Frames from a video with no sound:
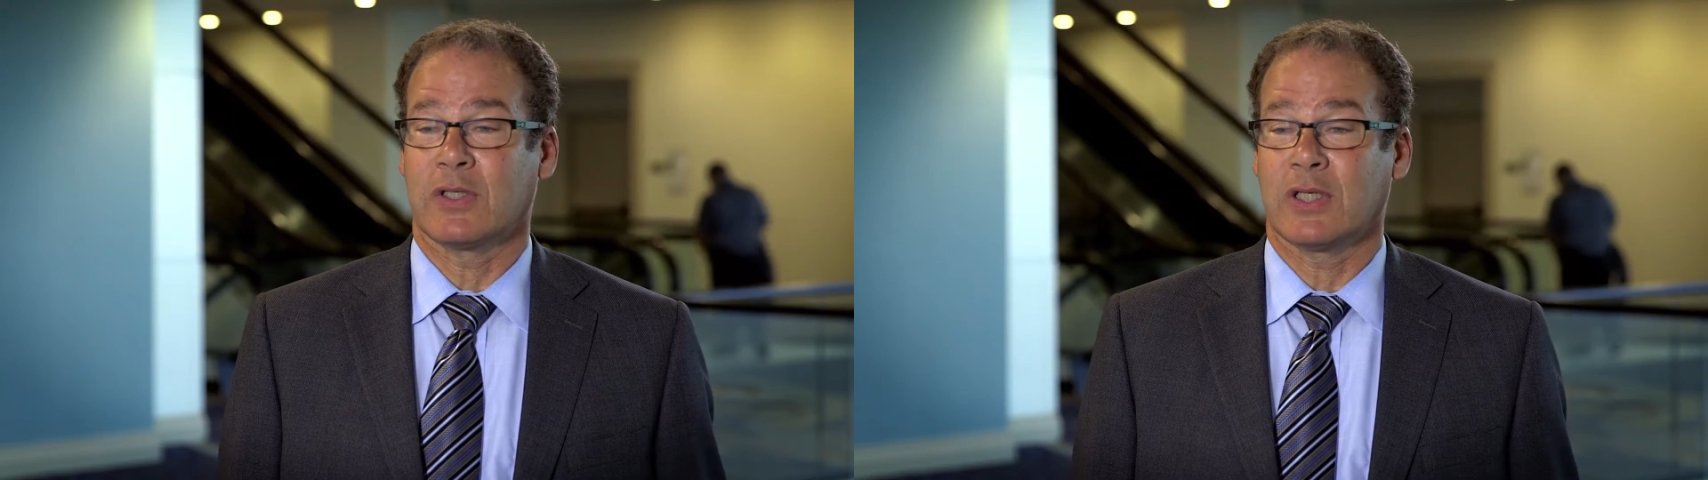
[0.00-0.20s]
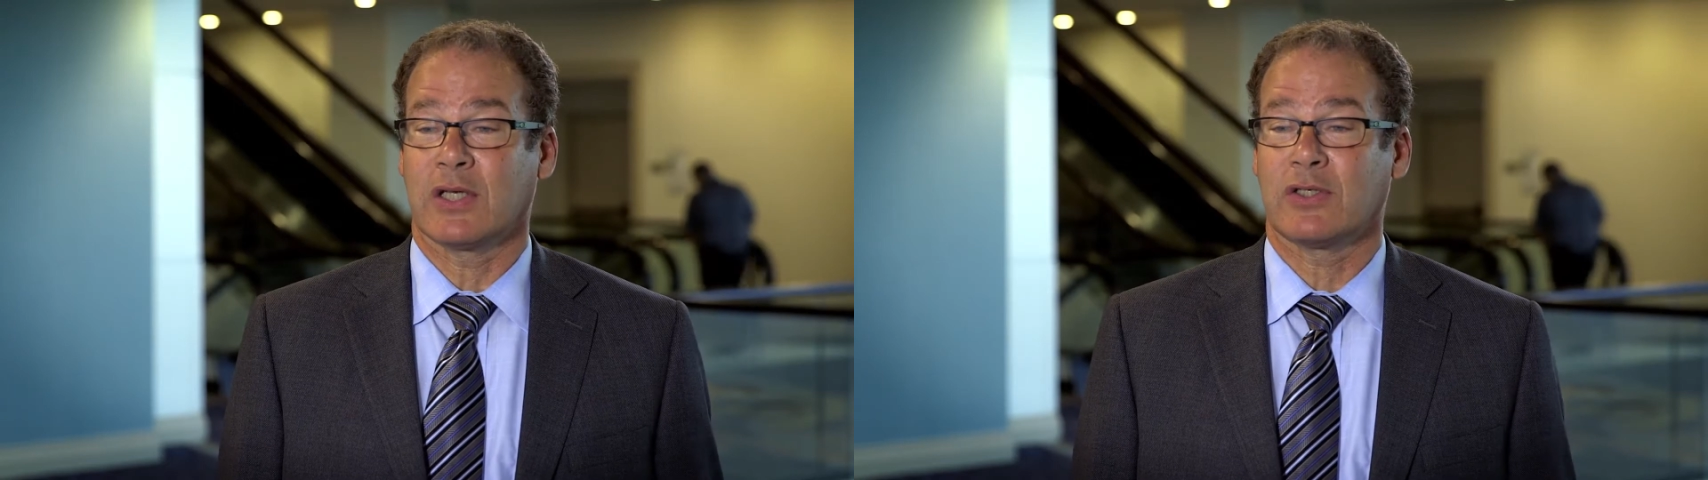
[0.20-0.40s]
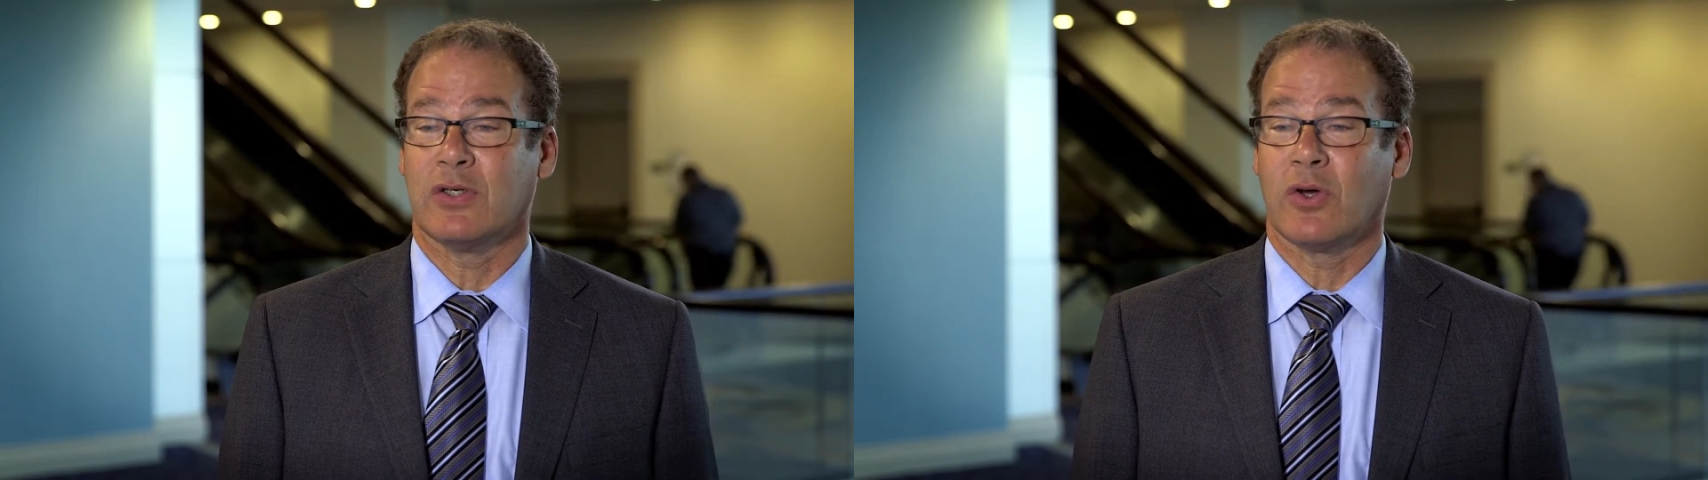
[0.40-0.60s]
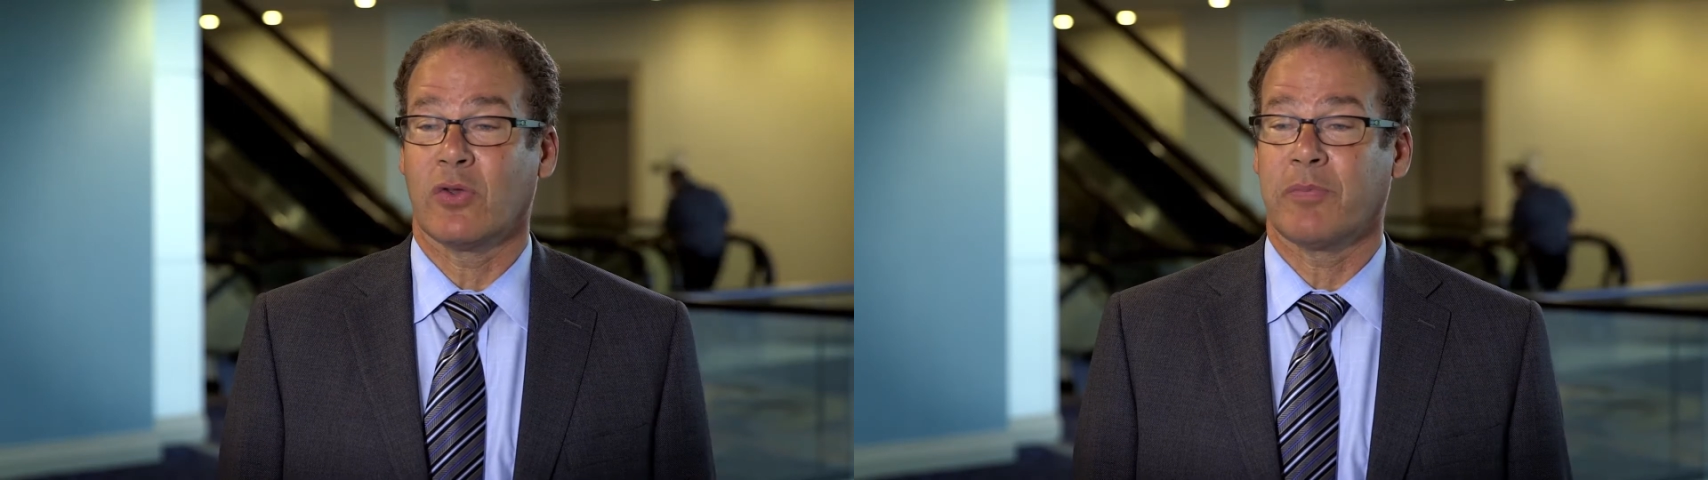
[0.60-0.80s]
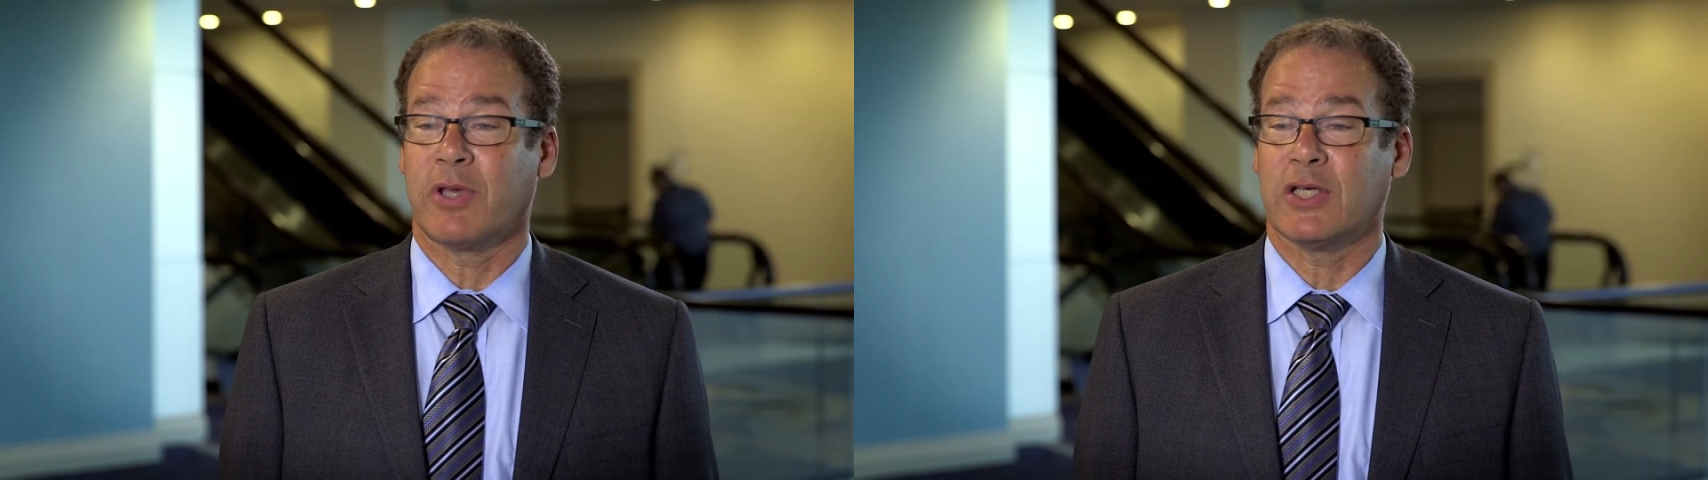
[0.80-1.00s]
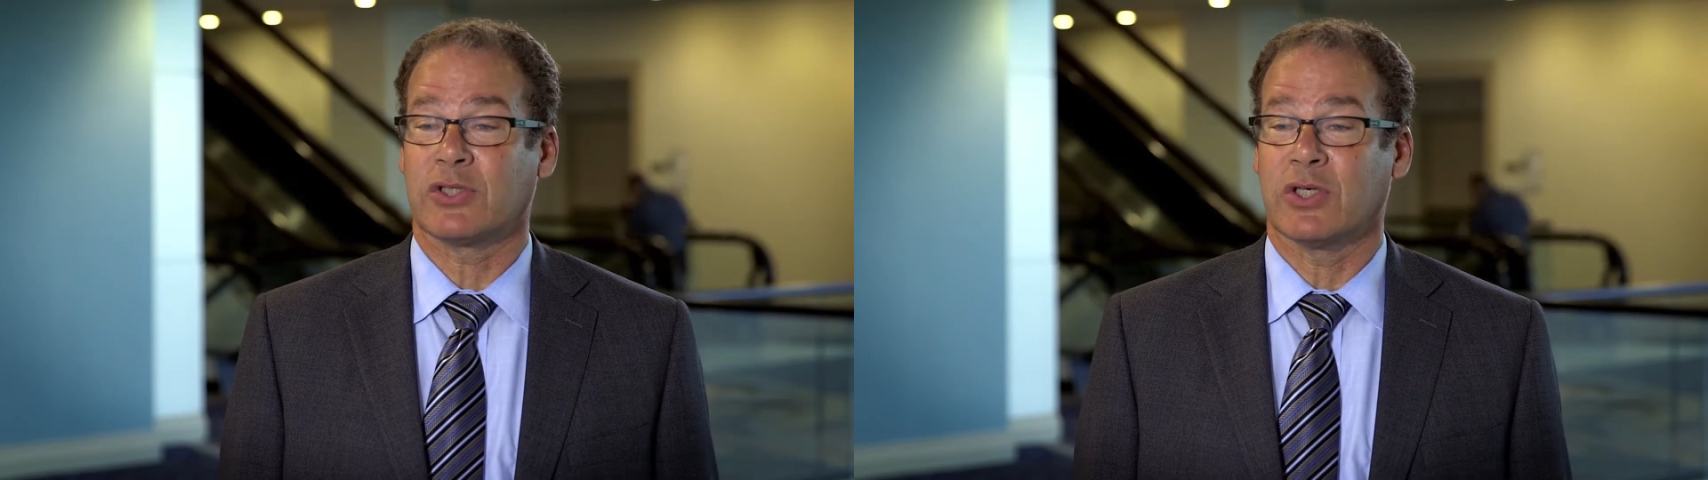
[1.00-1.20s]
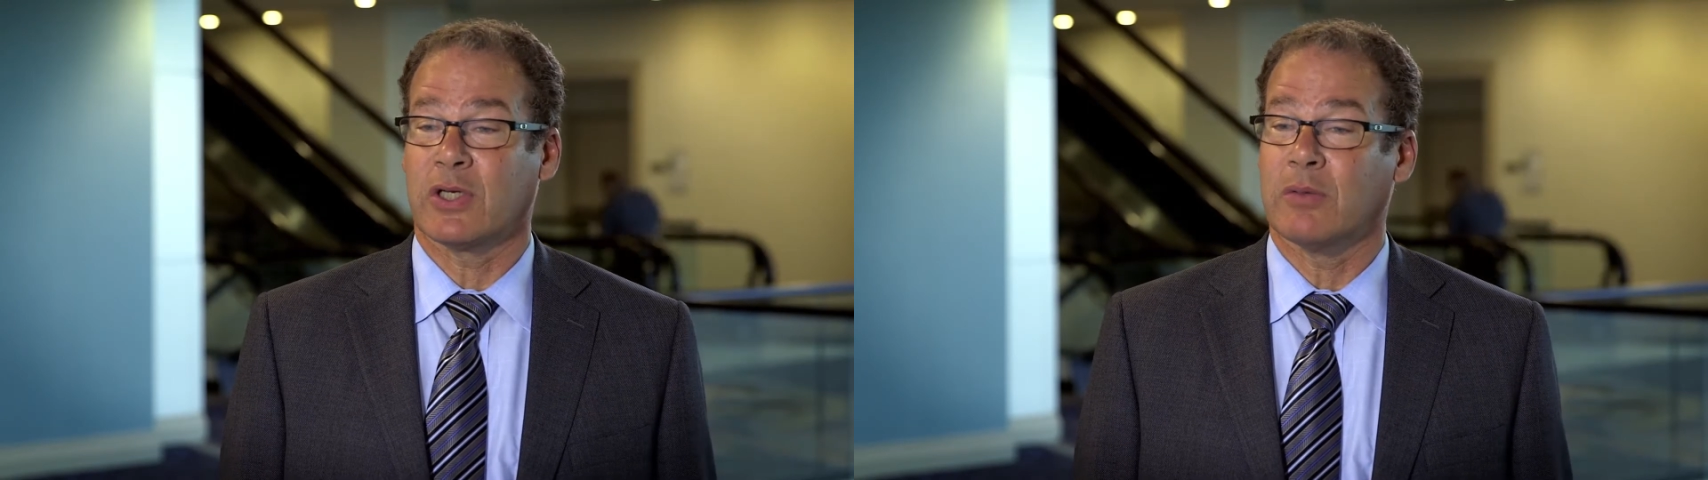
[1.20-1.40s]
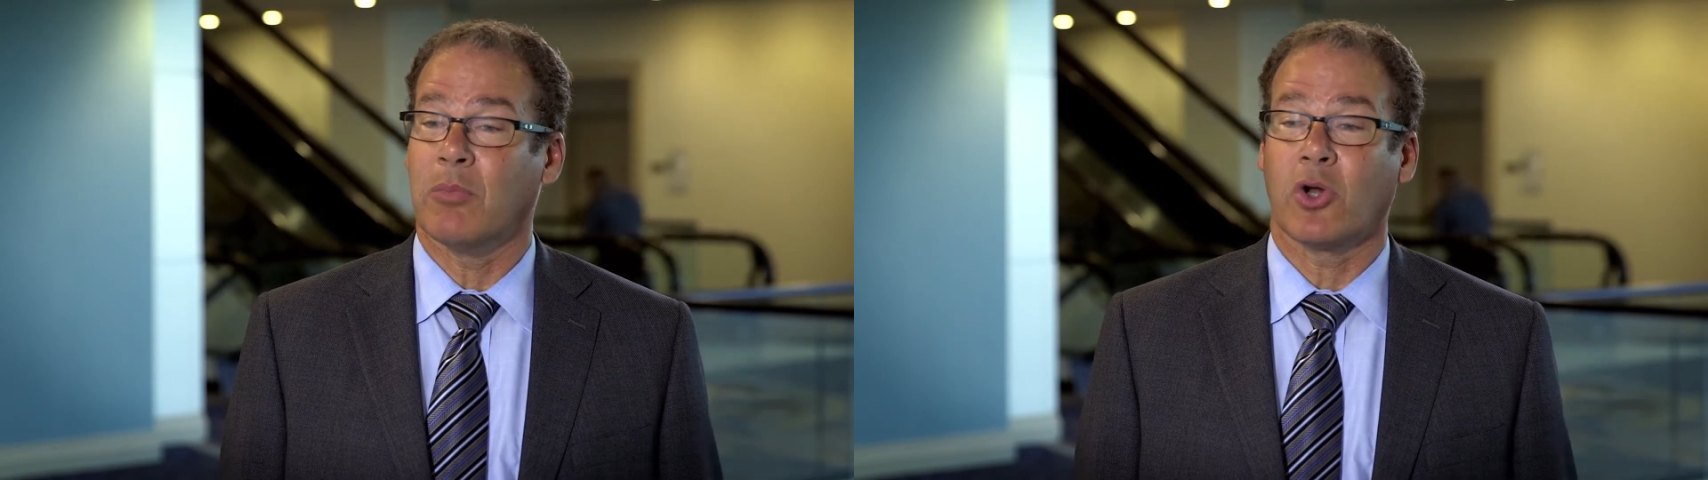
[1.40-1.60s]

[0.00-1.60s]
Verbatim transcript: to get to know the patient in